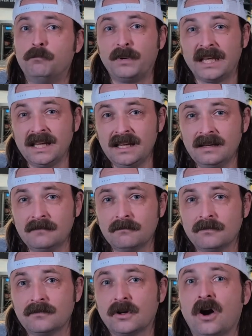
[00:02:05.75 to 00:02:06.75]
B.
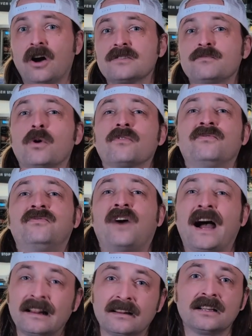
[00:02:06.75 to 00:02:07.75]
cause more
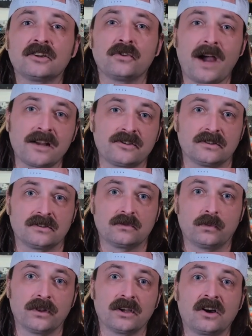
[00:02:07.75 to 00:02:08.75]
violent
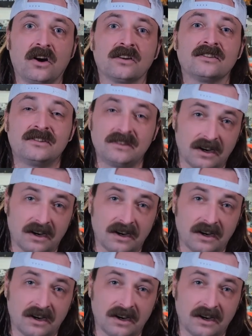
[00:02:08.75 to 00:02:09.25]
crashes when the car